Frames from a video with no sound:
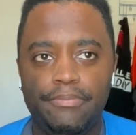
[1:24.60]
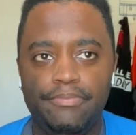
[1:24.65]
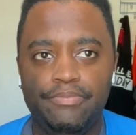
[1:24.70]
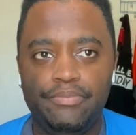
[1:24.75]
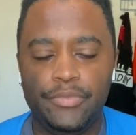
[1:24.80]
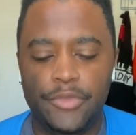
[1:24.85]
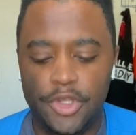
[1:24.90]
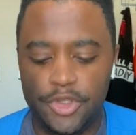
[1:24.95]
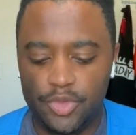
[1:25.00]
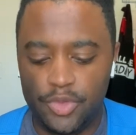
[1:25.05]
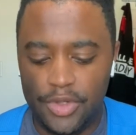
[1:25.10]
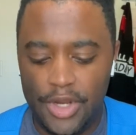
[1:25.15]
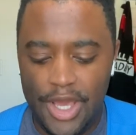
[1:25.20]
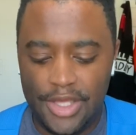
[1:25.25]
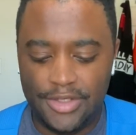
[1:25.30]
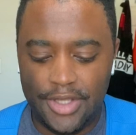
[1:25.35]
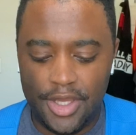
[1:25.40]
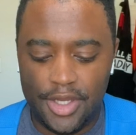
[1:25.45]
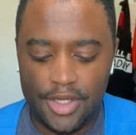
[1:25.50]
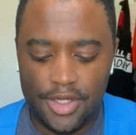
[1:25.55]
This one has
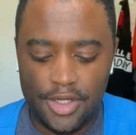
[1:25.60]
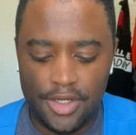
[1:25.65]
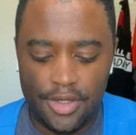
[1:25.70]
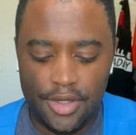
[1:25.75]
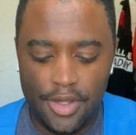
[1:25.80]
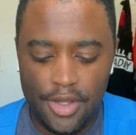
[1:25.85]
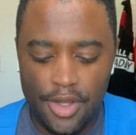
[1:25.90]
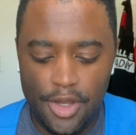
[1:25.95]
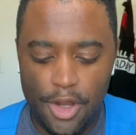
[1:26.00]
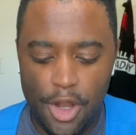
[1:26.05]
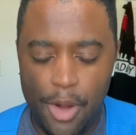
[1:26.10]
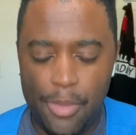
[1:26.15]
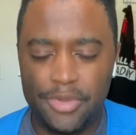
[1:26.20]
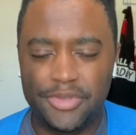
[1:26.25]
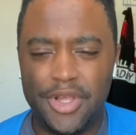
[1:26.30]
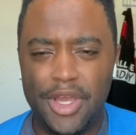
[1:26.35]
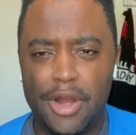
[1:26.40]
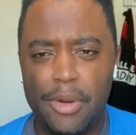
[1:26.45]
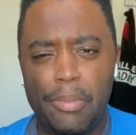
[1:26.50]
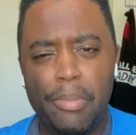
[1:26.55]
like almost
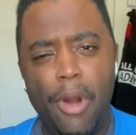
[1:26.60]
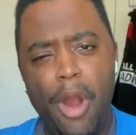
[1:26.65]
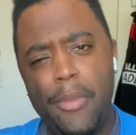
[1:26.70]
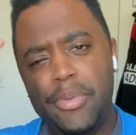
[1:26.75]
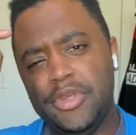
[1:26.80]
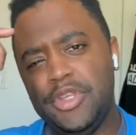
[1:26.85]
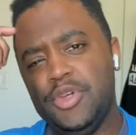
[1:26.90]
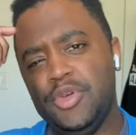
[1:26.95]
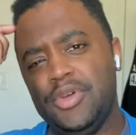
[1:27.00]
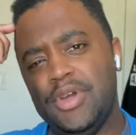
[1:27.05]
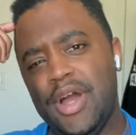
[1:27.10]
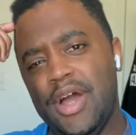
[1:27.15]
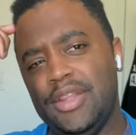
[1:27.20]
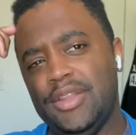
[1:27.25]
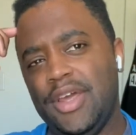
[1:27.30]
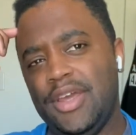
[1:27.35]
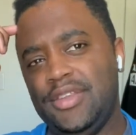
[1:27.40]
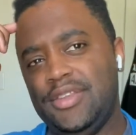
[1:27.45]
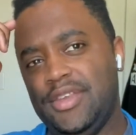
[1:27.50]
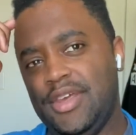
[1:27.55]
like a barbecue kind of
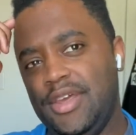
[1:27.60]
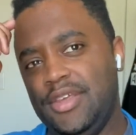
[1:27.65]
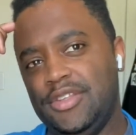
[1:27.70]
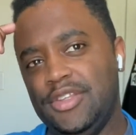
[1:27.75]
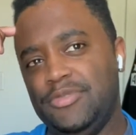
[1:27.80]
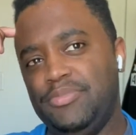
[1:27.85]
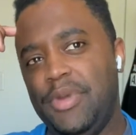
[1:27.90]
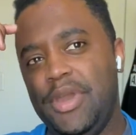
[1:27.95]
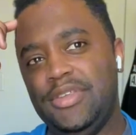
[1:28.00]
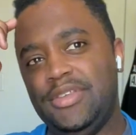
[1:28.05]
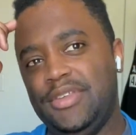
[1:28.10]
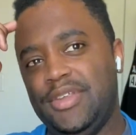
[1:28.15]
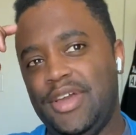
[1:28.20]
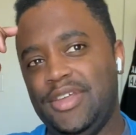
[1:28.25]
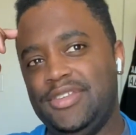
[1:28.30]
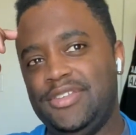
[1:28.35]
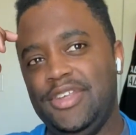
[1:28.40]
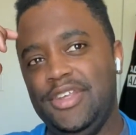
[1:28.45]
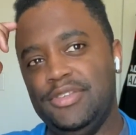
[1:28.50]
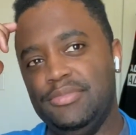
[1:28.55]
like taste. It's basically like
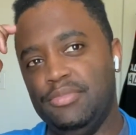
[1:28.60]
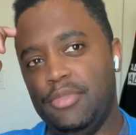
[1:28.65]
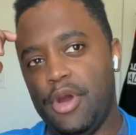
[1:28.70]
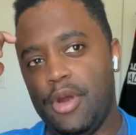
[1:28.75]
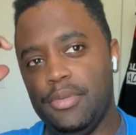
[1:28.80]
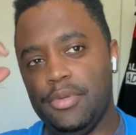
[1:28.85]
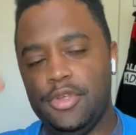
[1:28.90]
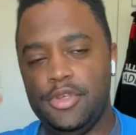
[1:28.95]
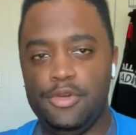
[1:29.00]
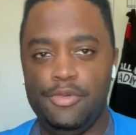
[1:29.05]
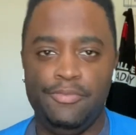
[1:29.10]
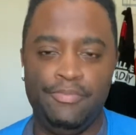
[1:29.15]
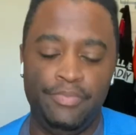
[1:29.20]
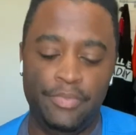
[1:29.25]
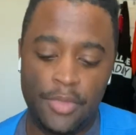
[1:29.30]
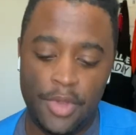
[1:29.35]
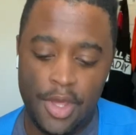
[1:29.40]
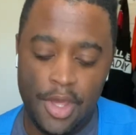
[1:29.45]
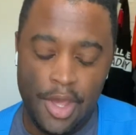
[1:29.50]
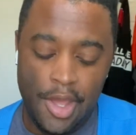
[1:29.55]
seasoned barbecue.
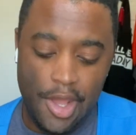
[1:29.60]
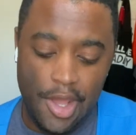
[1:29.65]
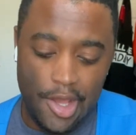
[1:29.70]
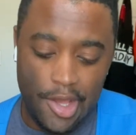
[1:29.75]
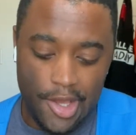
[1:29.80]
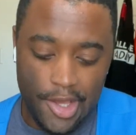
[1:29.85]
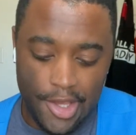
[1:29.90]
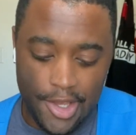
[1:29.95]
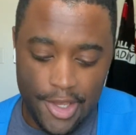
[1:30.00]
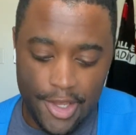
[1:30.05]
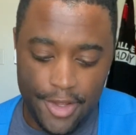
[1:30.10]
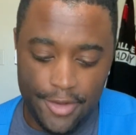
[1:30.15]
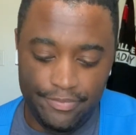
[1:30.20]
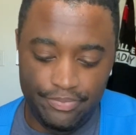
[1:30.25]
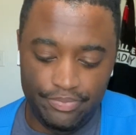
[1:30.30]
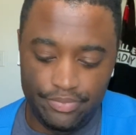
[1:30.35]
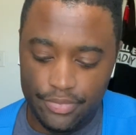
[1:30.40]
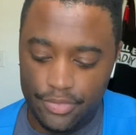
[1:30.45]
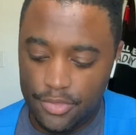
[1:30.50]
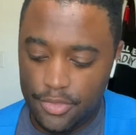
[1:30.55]

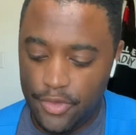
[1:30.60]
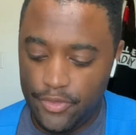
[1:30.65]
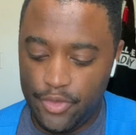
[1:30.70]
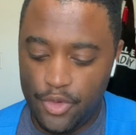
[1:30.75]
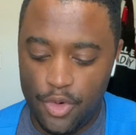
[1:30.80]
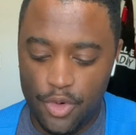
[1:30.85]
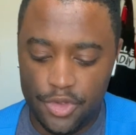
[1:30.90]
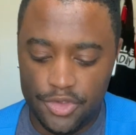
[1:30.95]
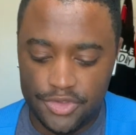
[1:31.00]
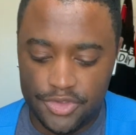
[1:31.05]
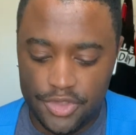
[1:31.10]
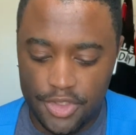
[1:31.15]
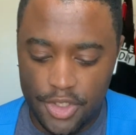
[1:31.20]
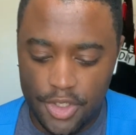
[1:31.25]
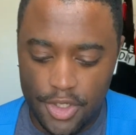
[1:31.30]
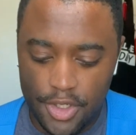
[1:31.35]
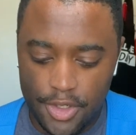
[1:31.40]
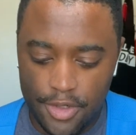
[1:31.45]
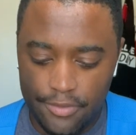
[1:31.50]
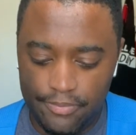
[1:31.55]
And of course
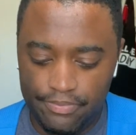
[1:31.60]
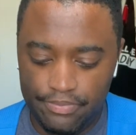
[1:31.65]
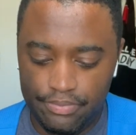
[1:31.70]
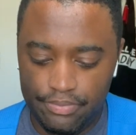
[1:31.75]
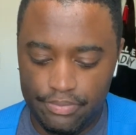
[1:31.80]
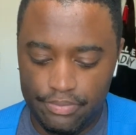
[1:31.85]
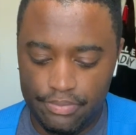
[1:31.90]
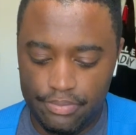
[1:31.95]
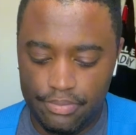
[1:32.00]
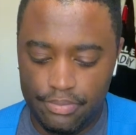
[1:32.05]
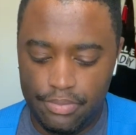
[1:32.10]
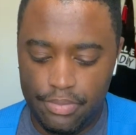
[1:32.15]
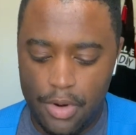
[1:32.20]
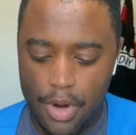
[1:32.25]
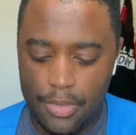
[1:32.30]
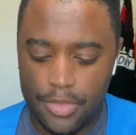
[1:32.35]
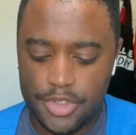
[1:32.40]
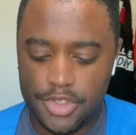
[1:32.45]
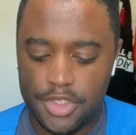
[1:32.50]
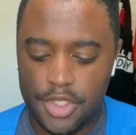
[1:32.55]
the
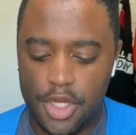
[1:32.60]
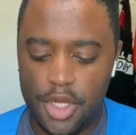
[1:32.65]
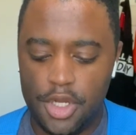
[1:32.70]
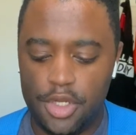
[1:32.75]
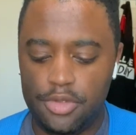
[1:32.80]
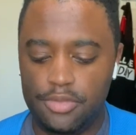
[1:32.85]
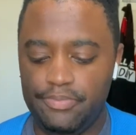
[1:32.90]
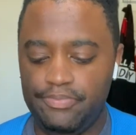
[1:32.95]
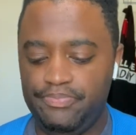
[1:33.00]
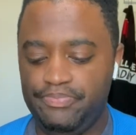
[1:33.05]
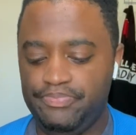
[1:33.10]
Parmesan